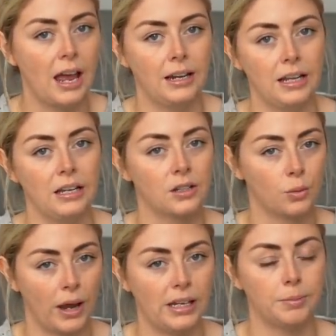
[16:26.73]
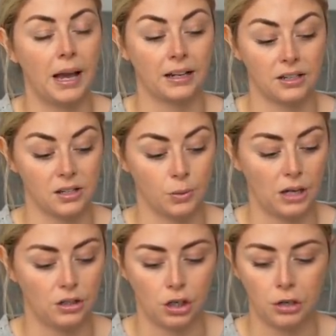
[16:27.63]
any suede bags and
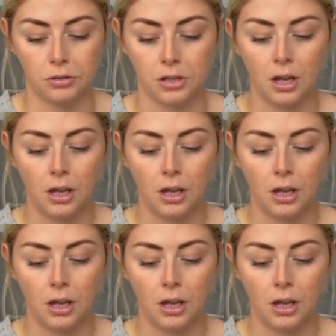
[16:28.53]
suede shoes.